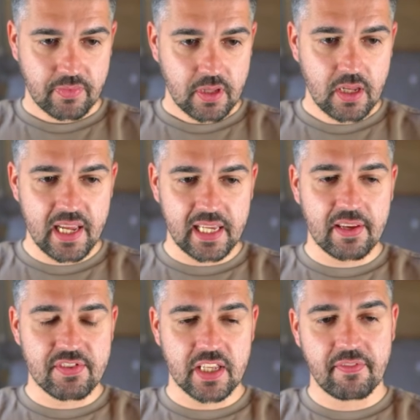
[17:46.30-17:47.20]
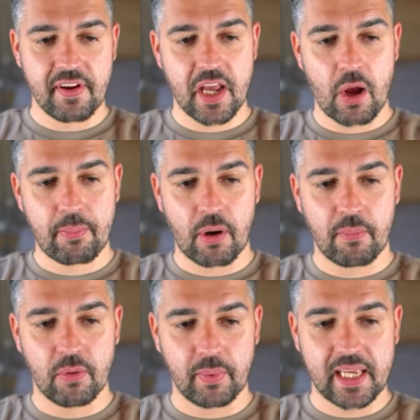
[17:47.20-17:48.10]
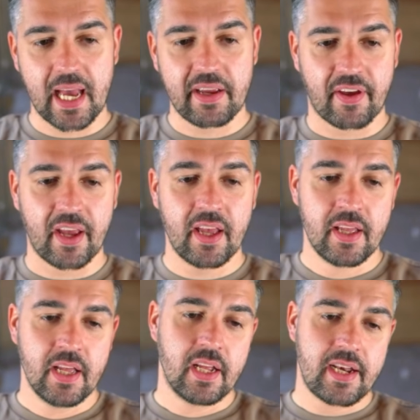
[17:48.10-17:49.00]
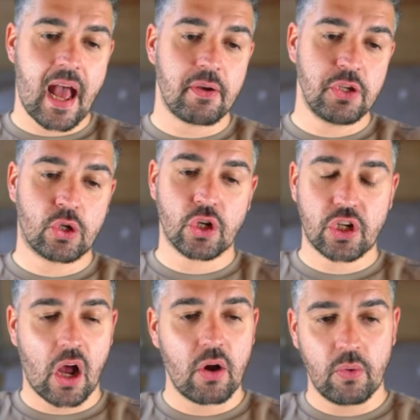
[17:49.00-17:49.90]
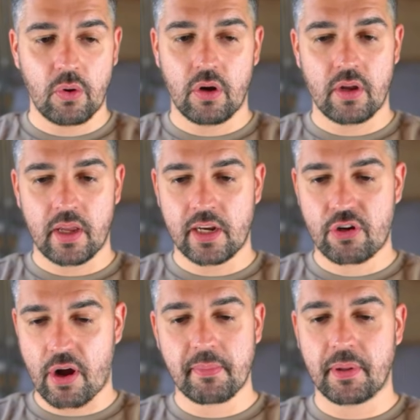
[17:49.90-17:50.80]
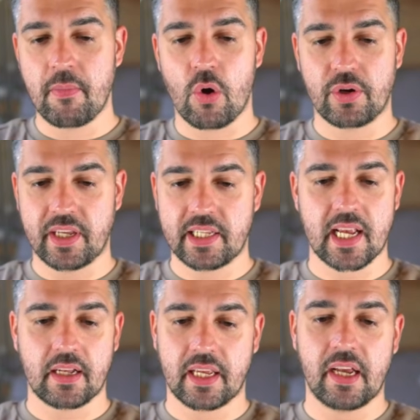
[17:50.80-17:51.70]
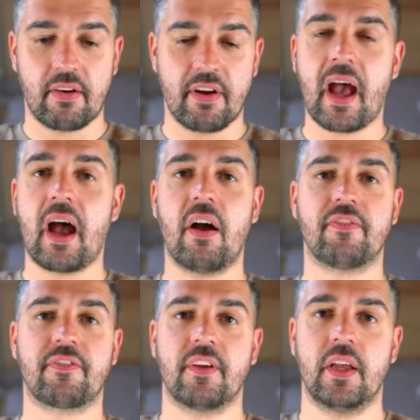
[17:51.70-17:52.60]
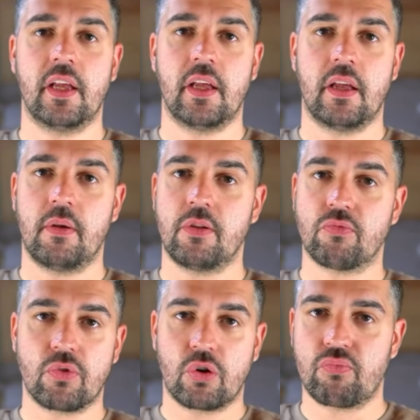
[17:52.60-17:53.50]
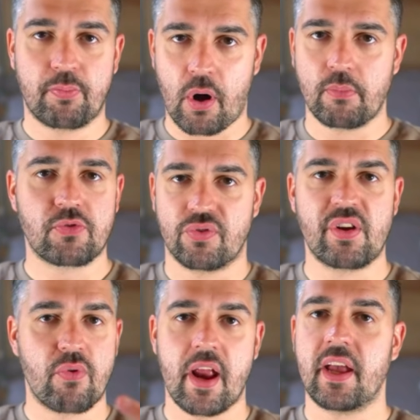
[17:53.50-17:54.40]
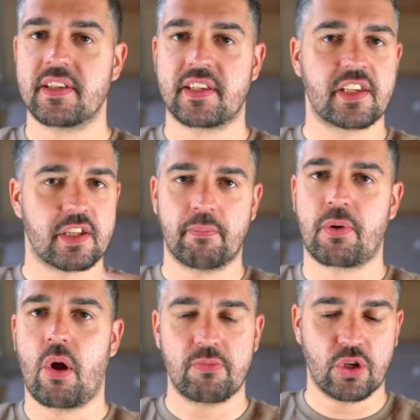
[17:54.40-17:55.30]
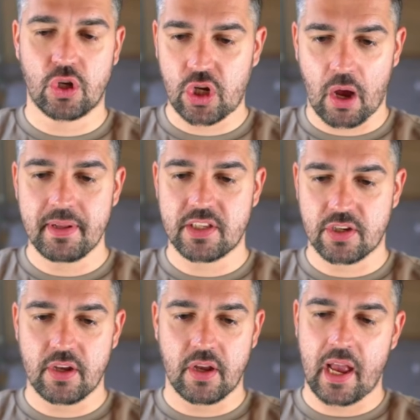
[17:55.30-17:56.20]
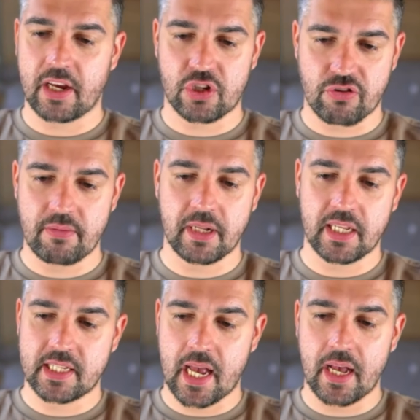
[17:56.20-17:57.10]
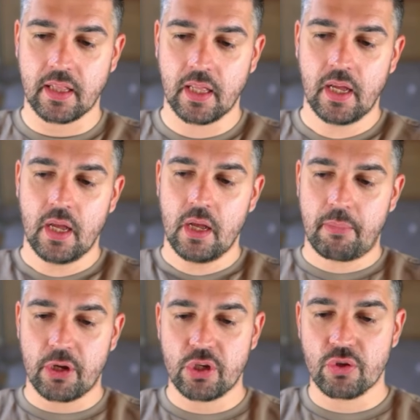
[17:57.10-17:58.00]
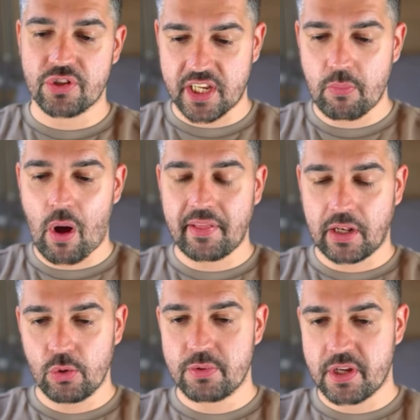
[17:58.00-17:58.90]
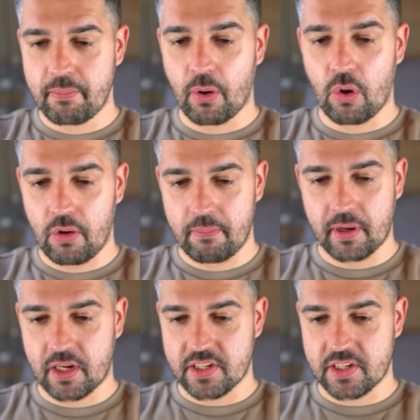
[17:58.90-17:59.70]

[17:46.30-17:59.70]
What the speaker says: it gives it the video prompt that we gave it. Now you could go incredibly more detailed here and have prompts rewritten, system prompts. You could go into extreme detail, but you'll see why the loop's important, because it